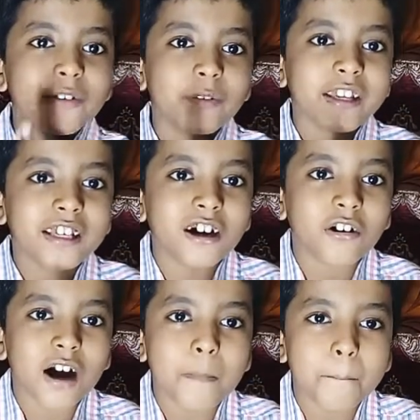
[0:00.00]
we go
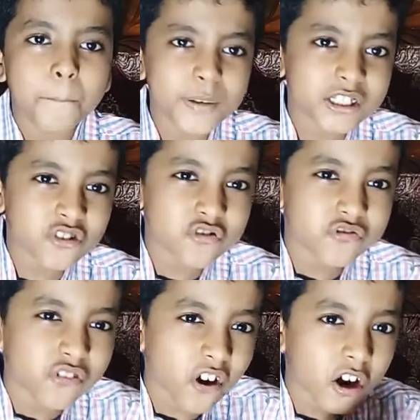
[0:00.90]
a bit
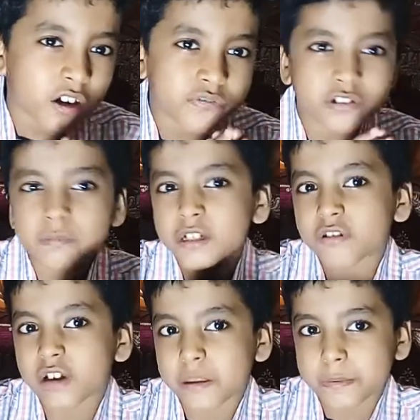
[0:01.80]
far from
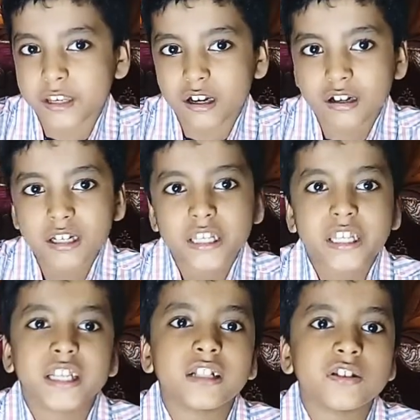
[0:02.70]
Arabia
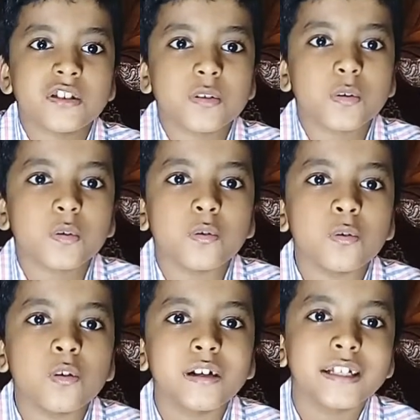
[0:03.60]

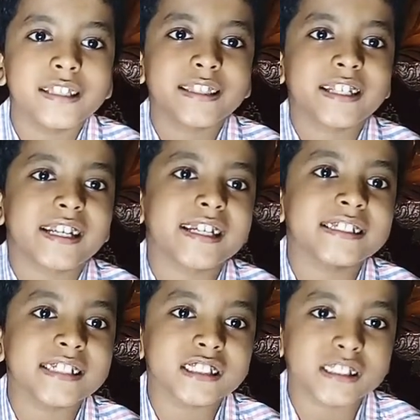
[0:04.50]
into the
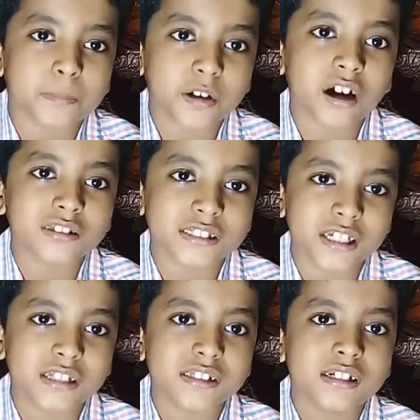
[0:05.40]
Indian
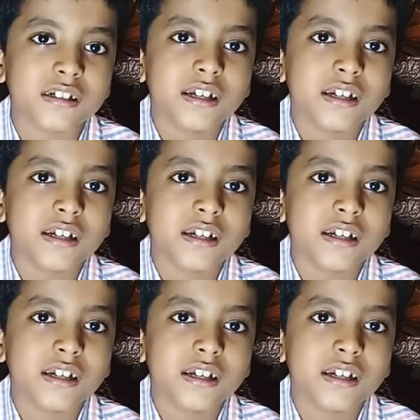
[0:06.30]
subcontinent